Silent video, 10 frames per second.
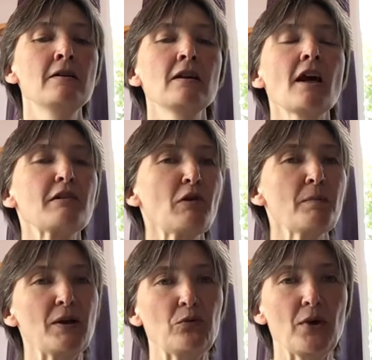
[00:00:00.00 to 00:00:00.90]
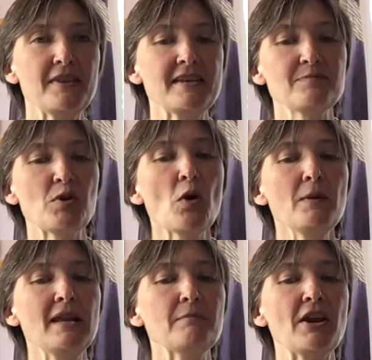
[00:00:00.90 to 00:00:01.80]
Like Robin with his
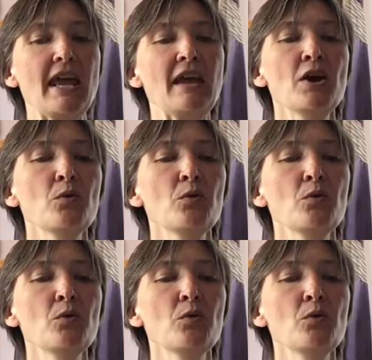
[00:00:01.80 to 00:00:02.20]
Monopoly money,